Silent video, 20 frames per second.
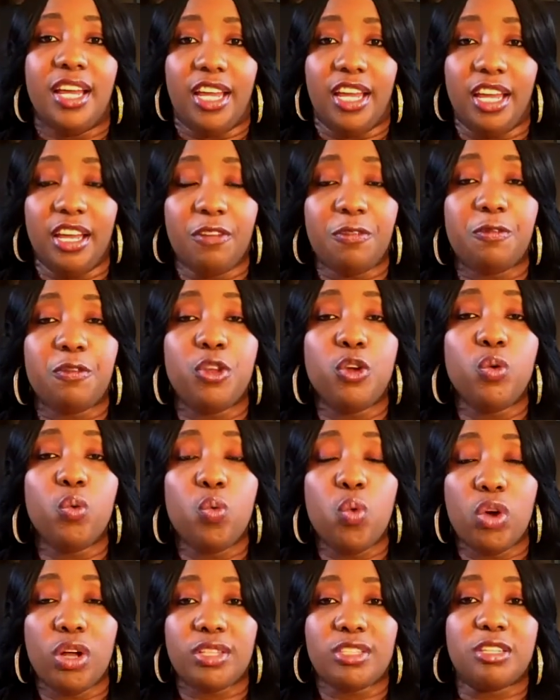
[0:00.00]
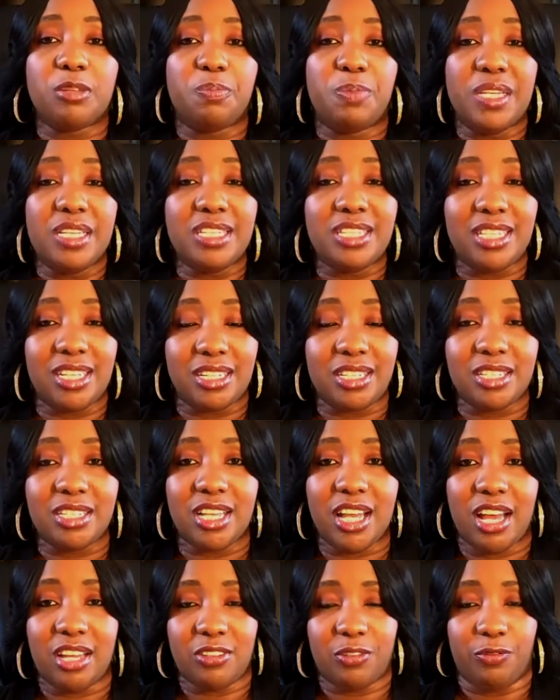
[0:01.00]
If you want to be
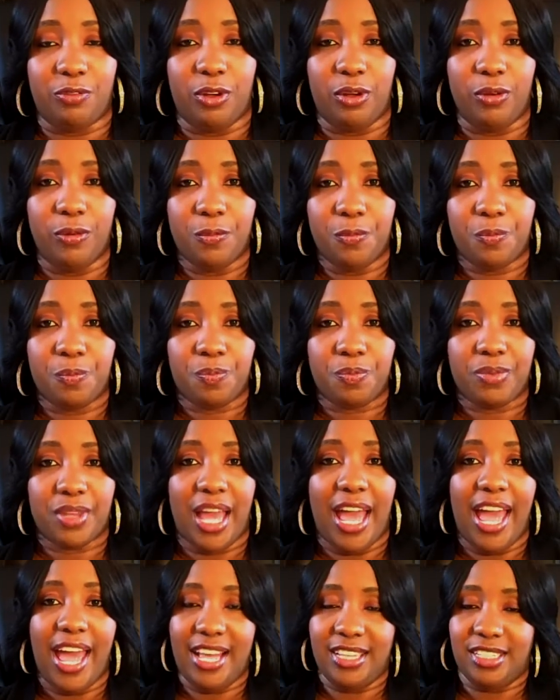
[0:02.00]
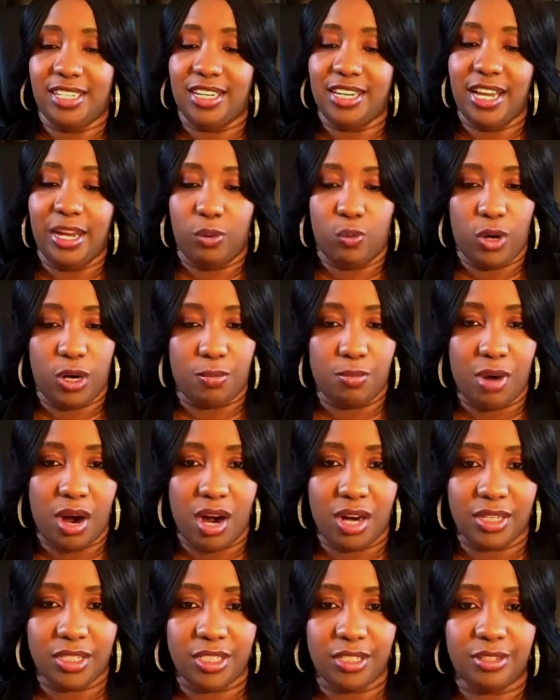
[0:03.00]
successful, as a network
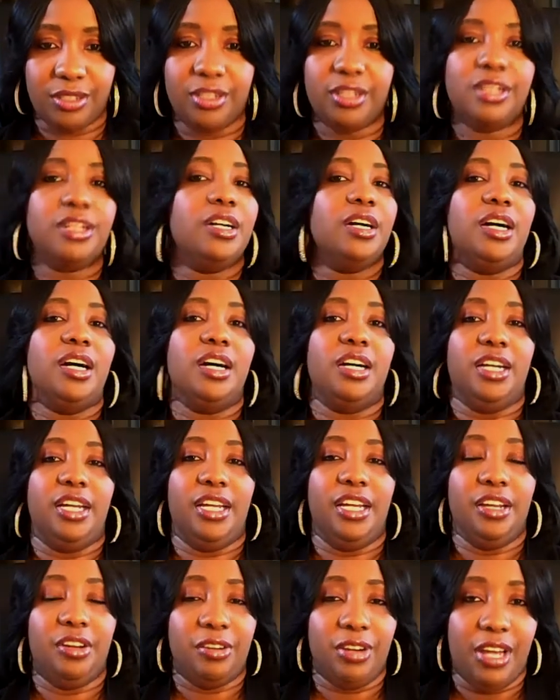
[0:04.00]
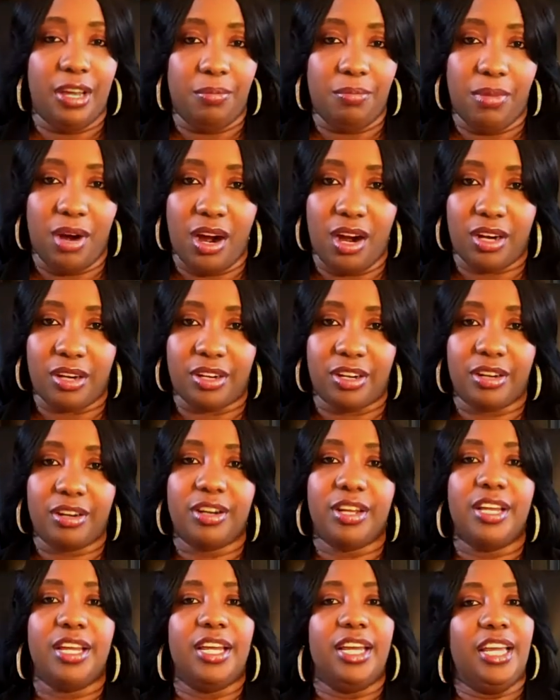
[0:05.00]
marketer, an internet marketer,
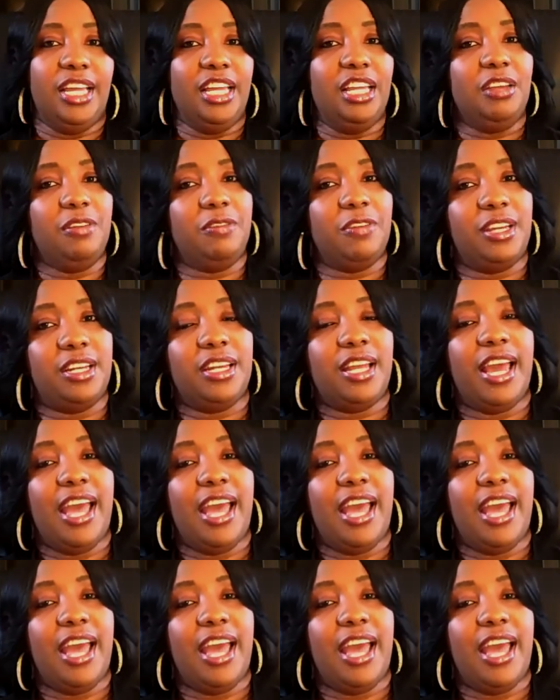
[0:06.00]
even